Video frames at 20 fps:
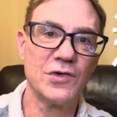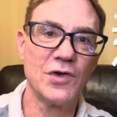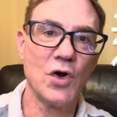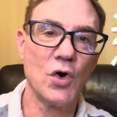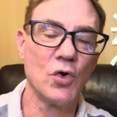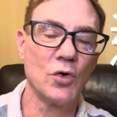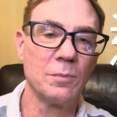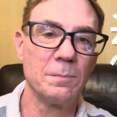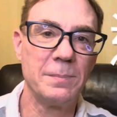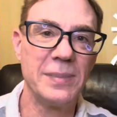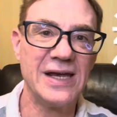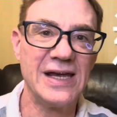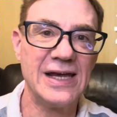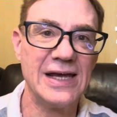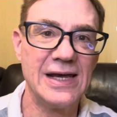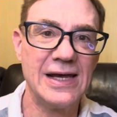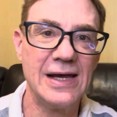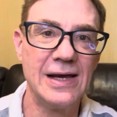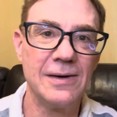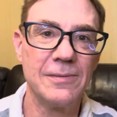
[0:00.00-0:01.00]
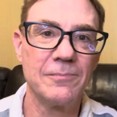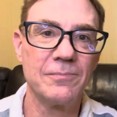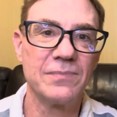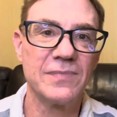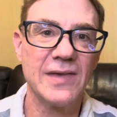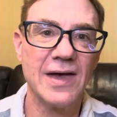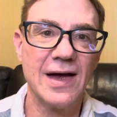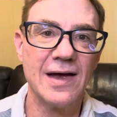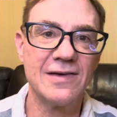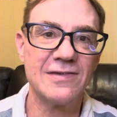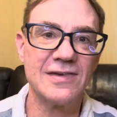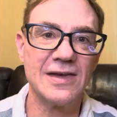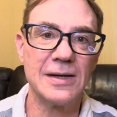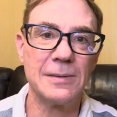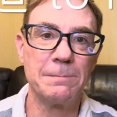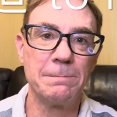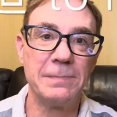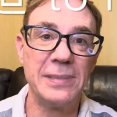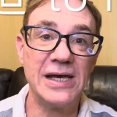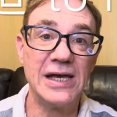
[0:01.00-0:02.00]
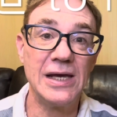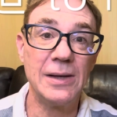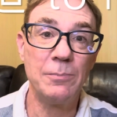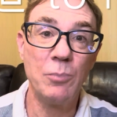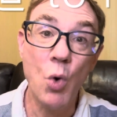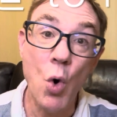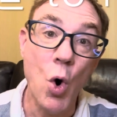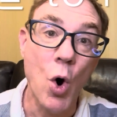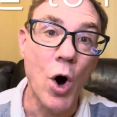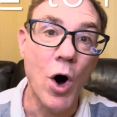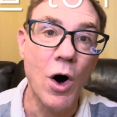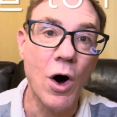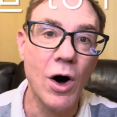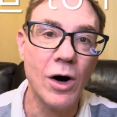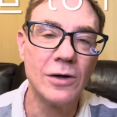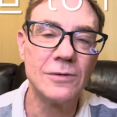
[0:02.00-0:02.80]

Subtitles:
tone, B as in be pull.